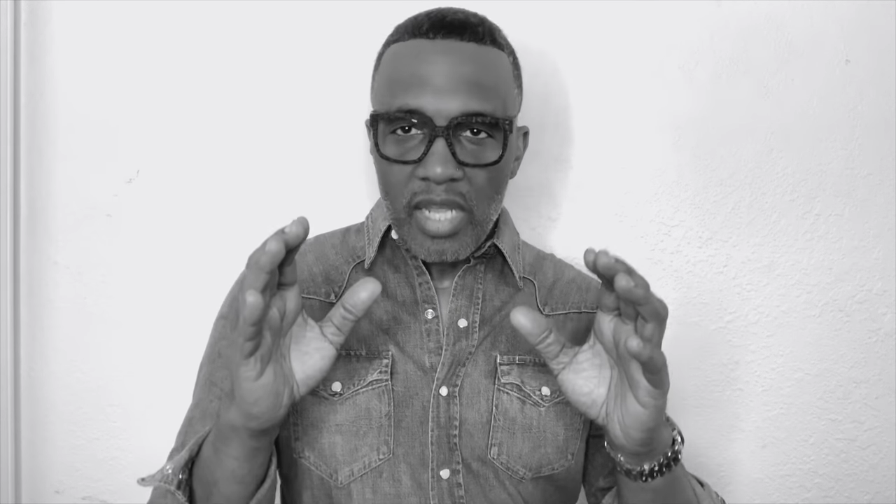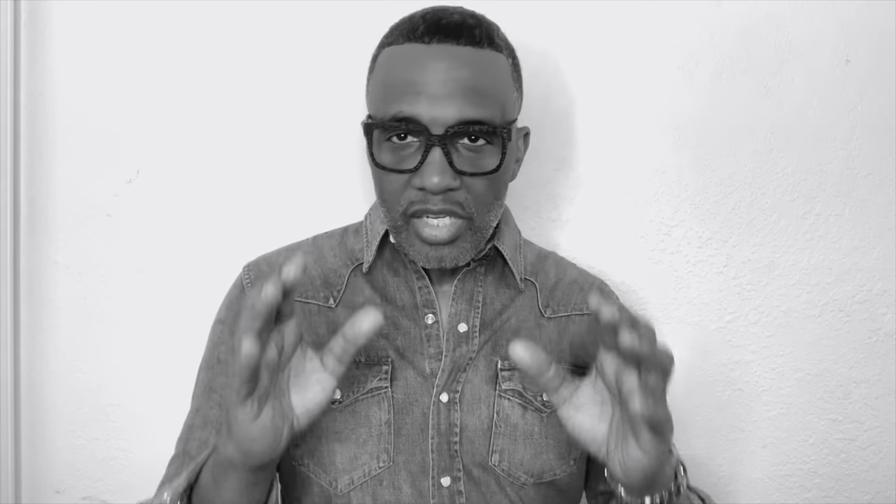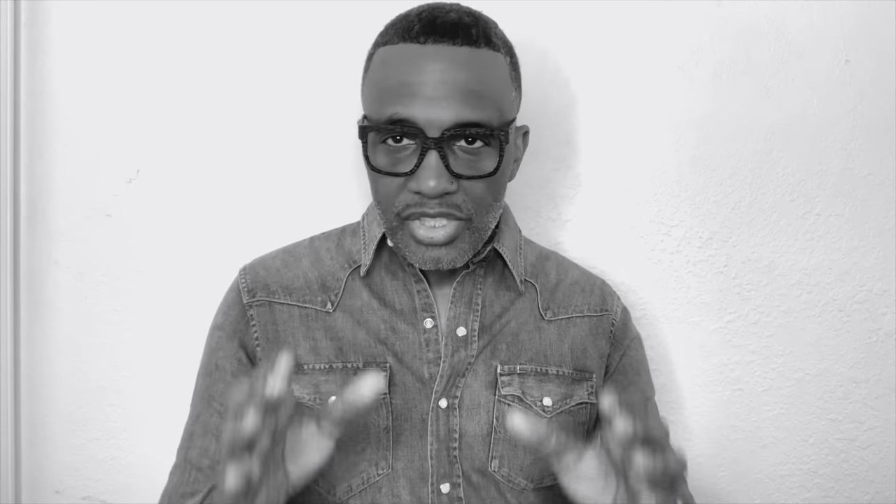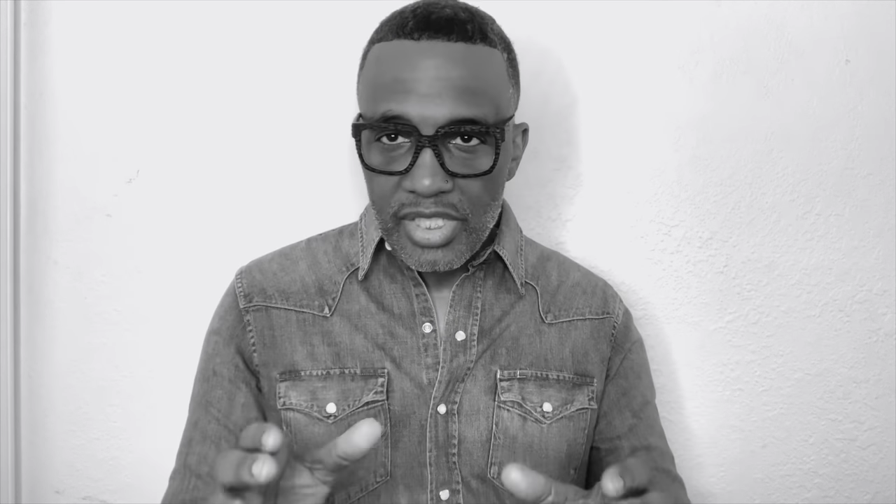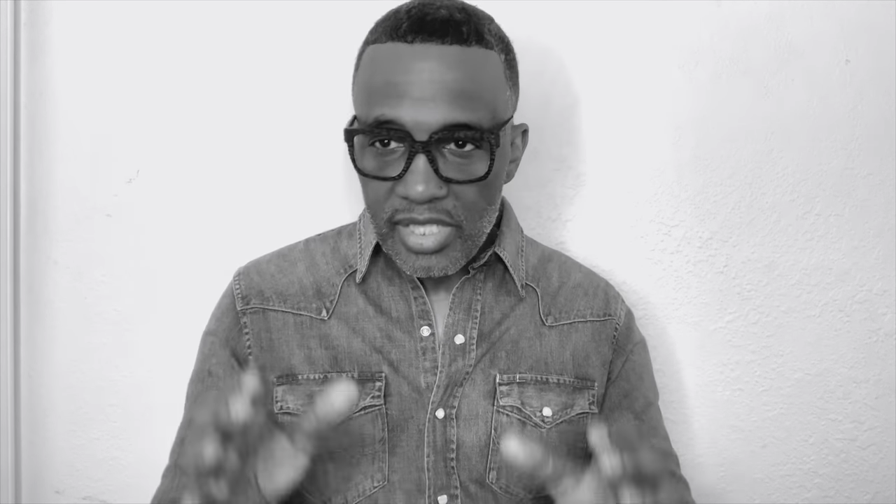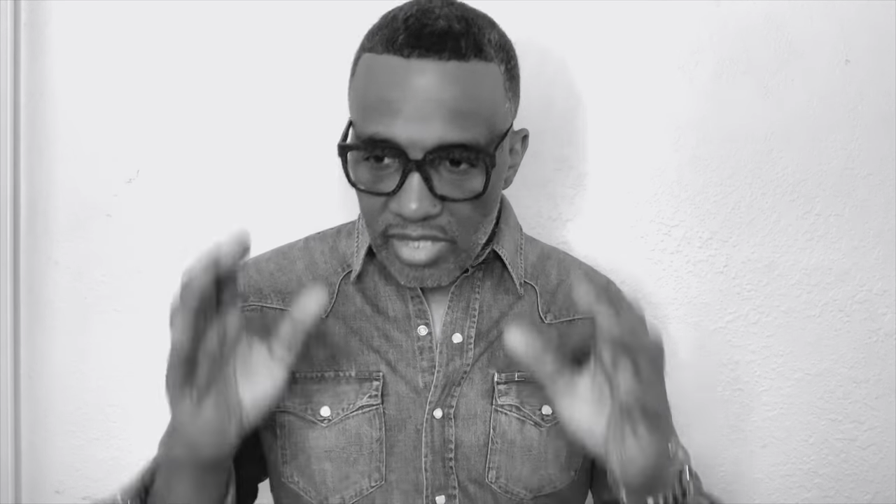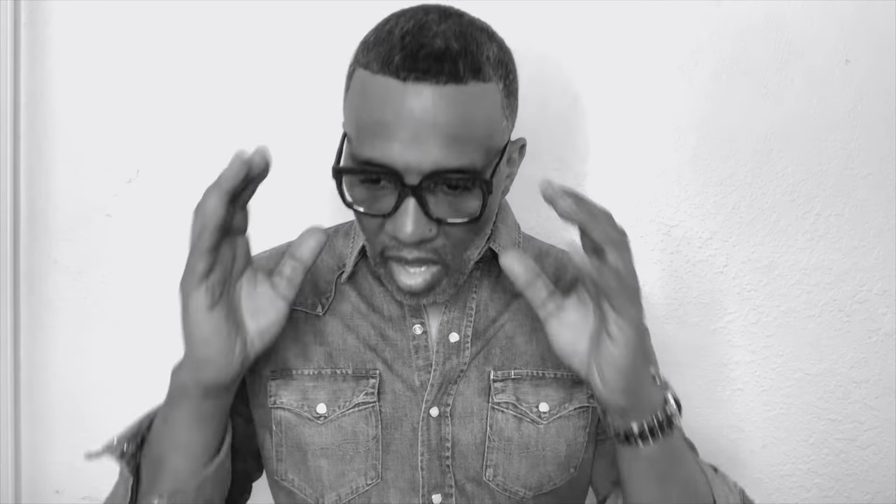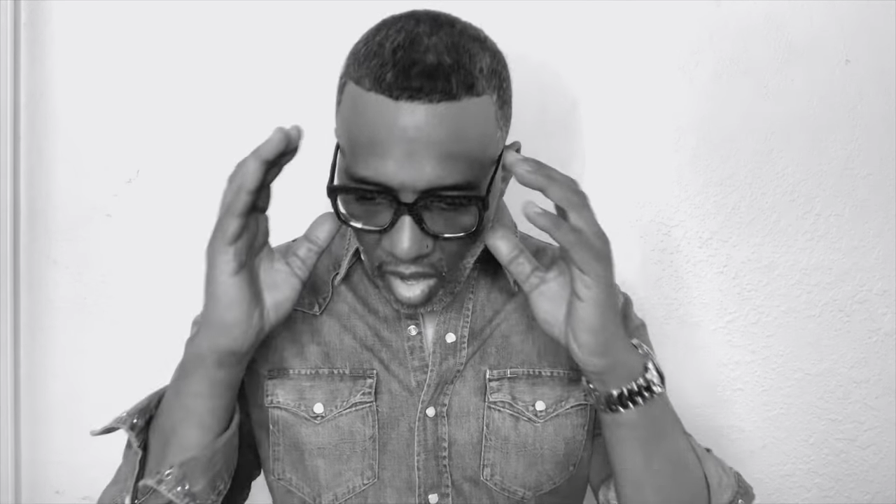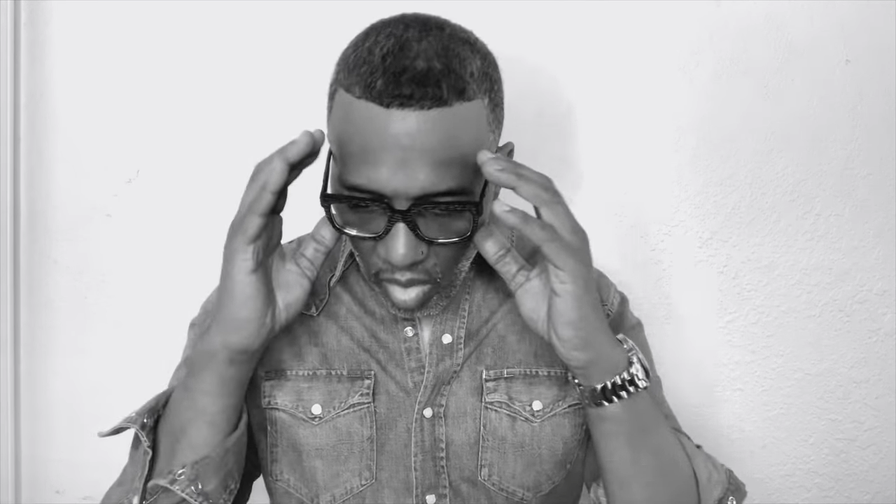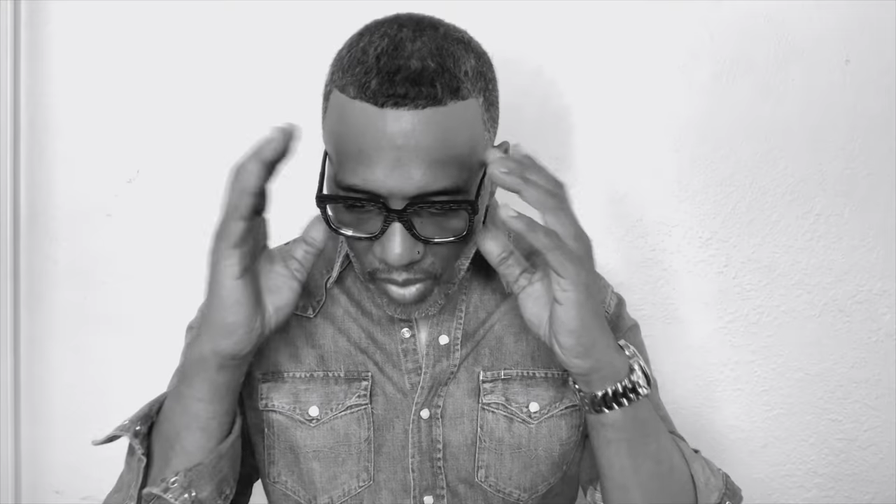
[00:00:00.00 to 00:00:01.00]
she is
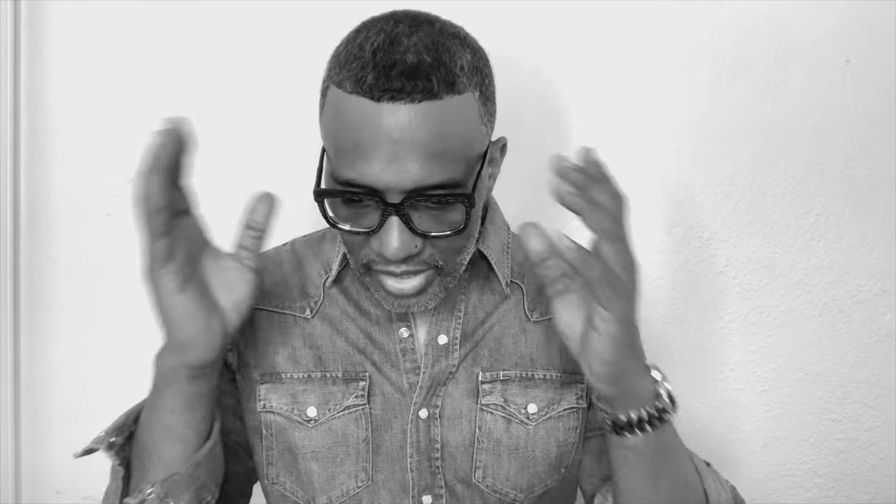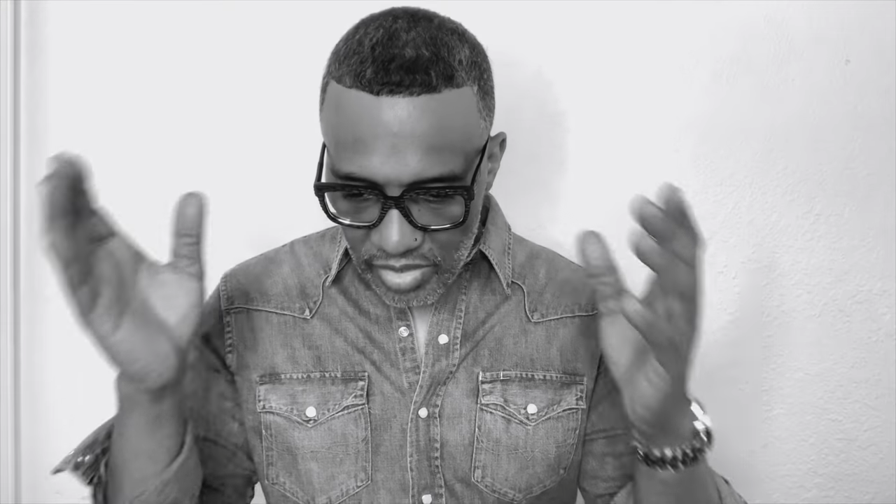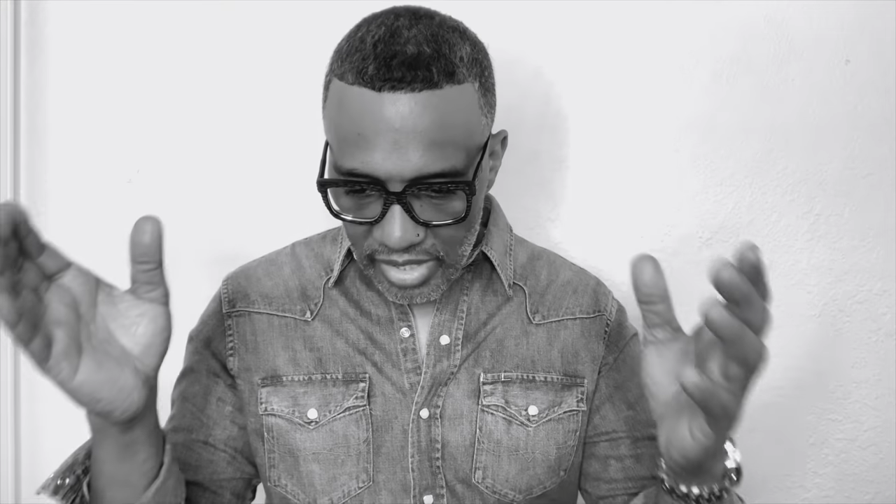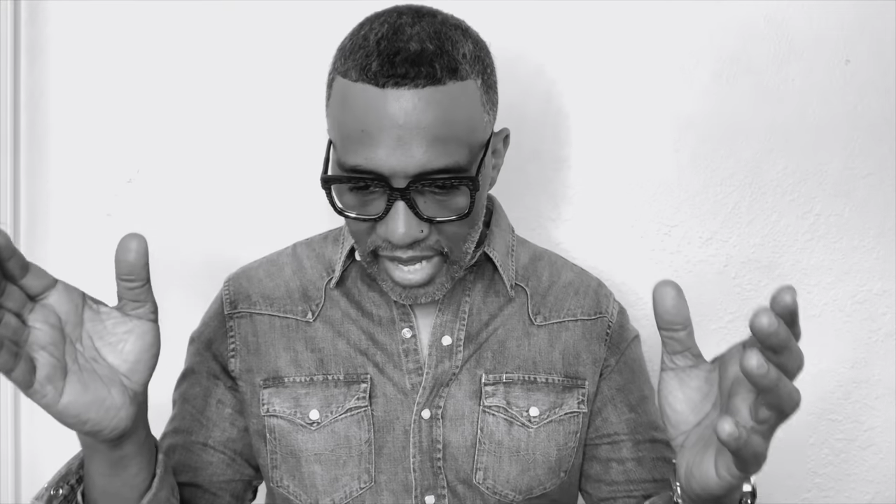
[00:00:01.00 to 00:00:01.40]
always going to